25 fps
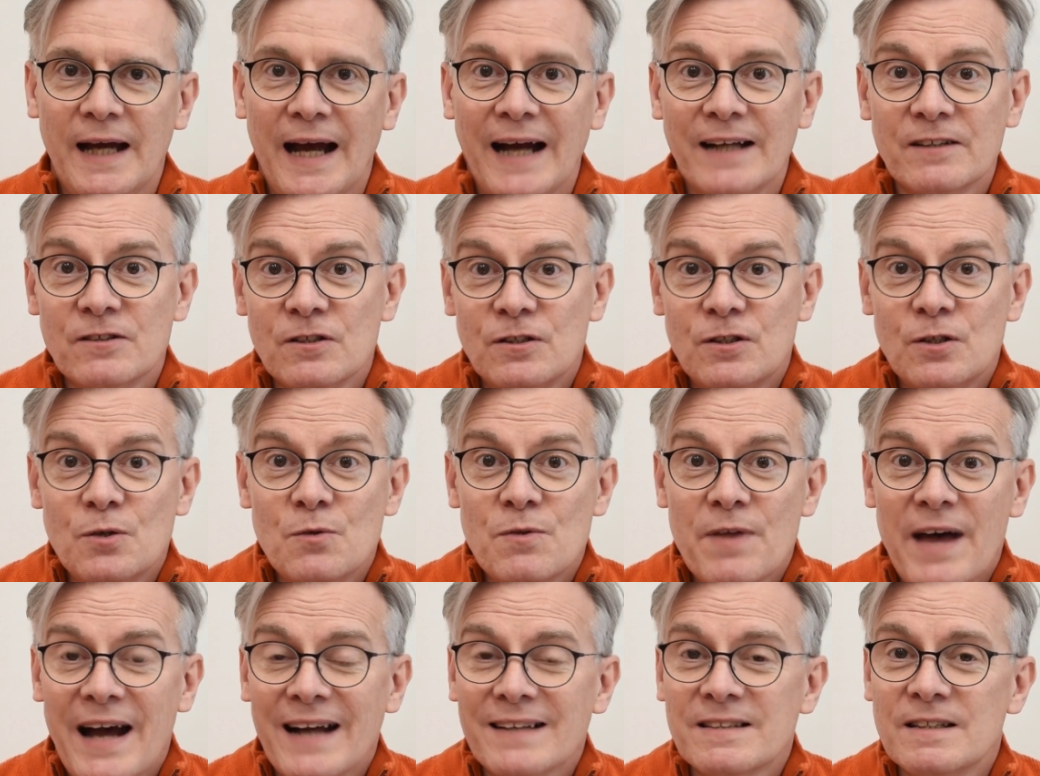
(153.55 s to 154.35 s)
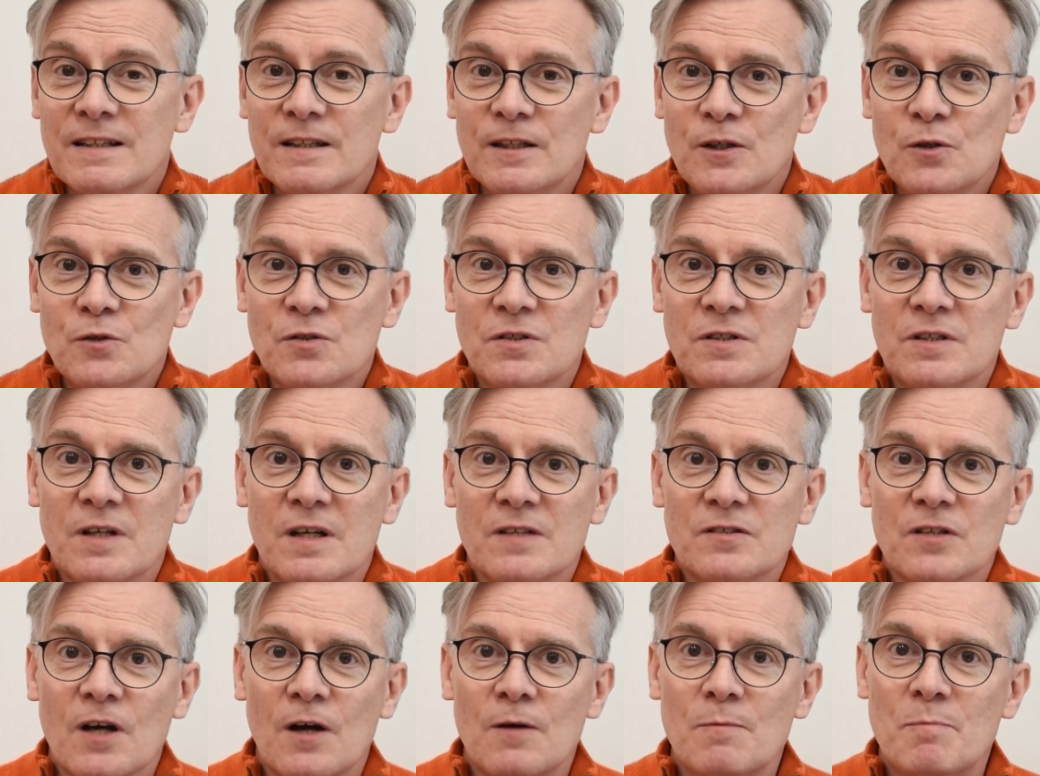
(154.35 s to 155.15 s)
And to do that, it uses
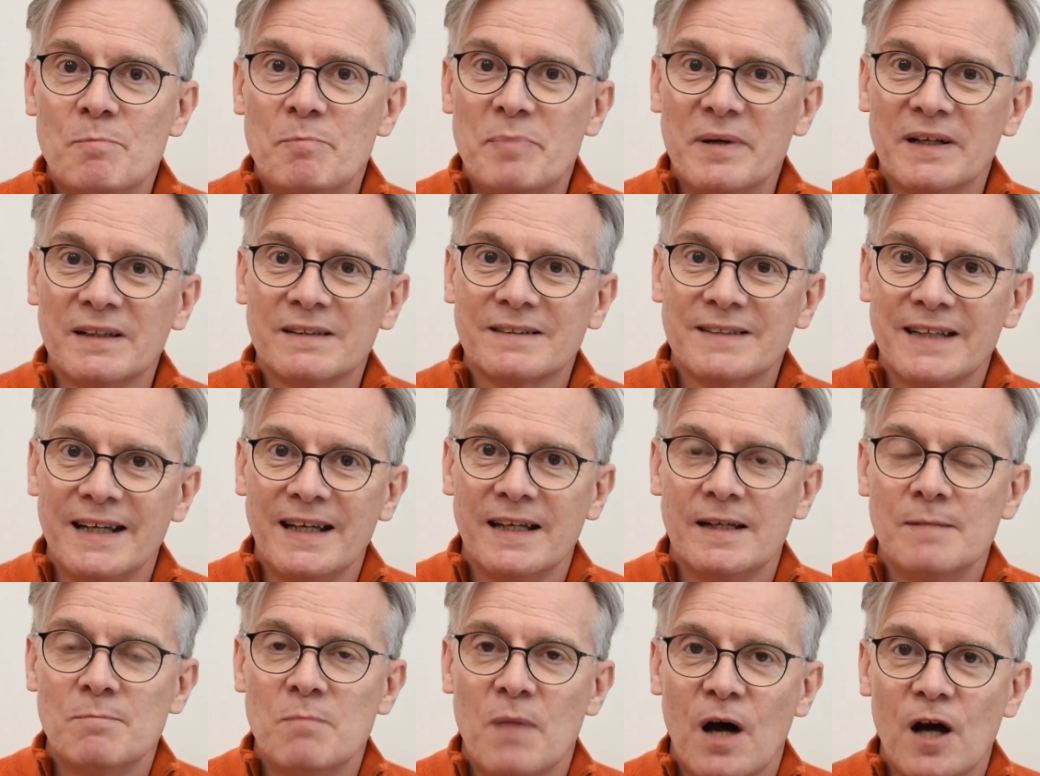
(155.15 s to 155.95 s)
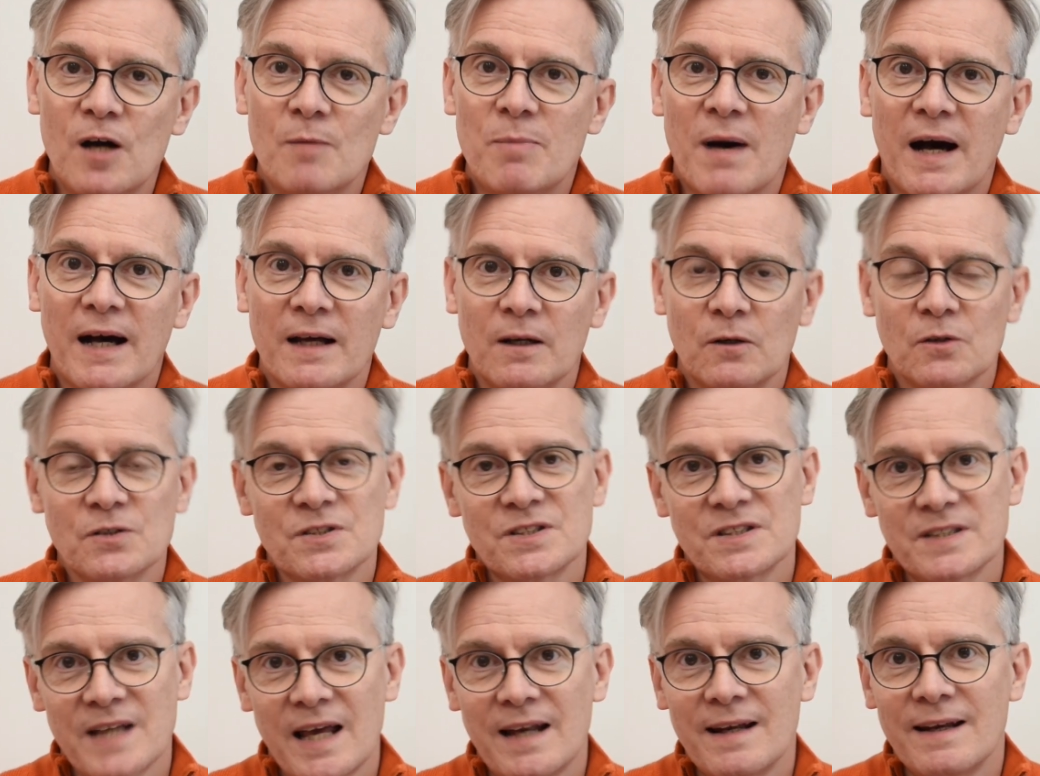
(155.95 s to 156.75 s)
its own built-in mobile or
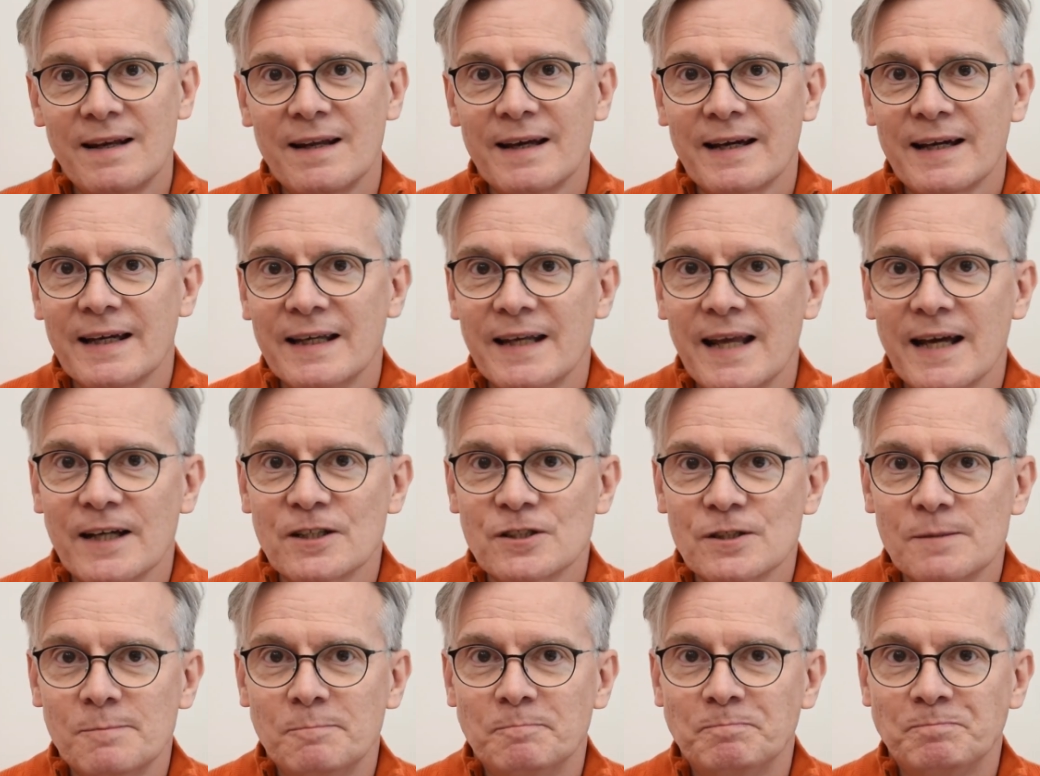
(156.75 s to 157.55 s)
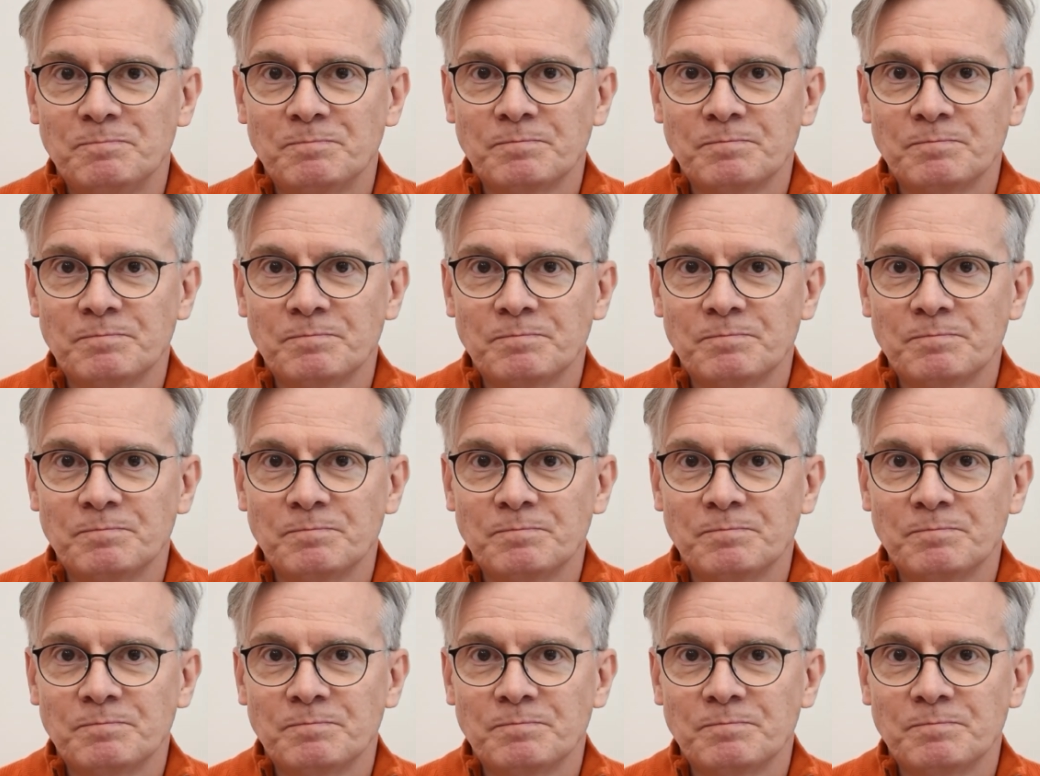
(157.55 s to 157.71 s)
cellular connection.